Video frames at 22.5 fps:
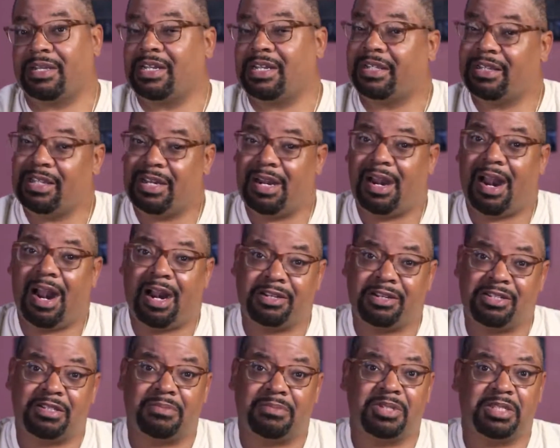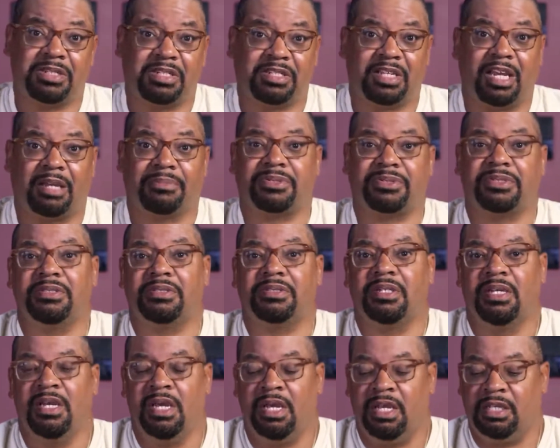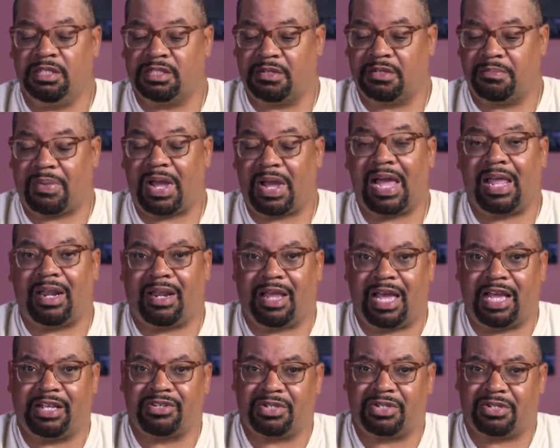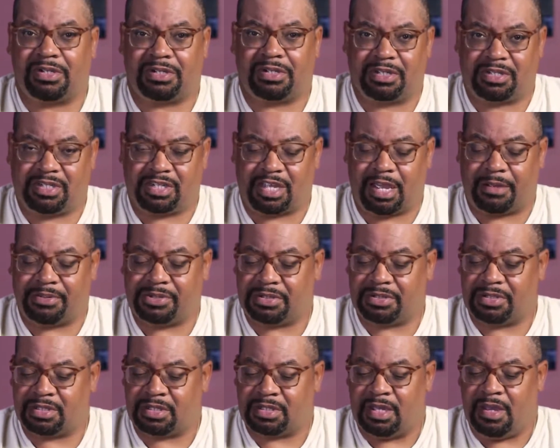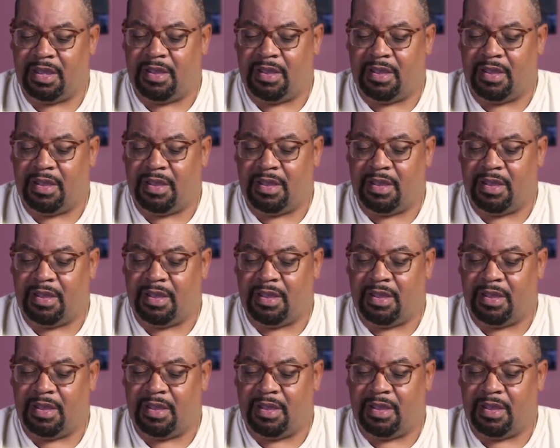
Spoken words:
Now, there are some exceptions, some biological exceptions.